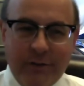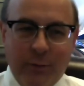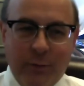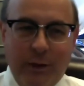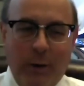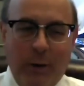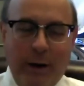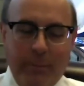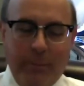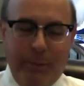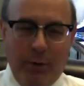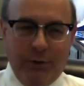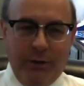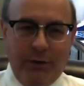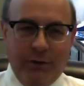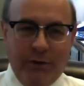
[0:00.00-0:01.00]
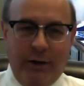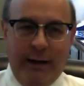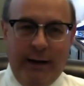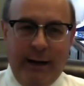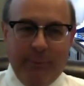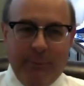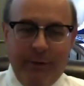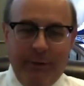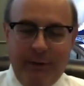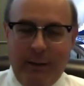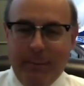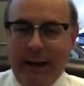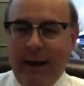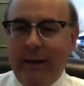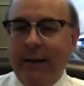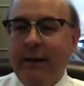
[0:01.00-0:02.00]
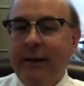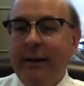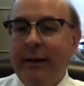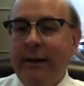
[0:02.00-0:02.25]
to require postage on an absentee ballot.